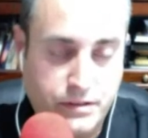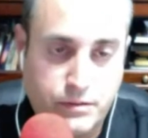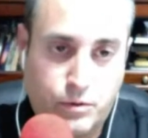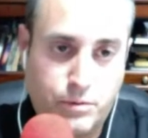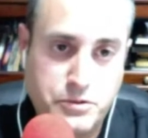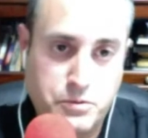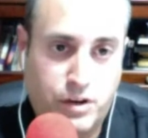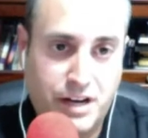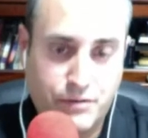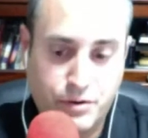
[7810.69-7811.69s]
Romans
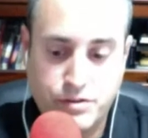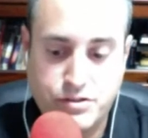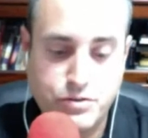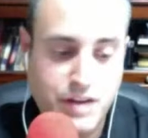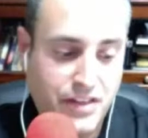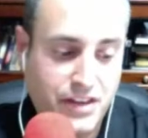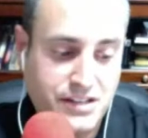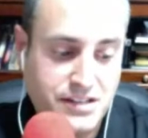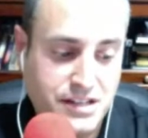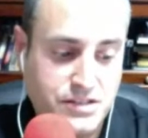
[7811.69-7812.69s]
1, everyone knows true God that
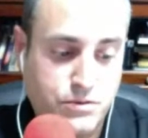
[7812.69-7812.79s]
exists.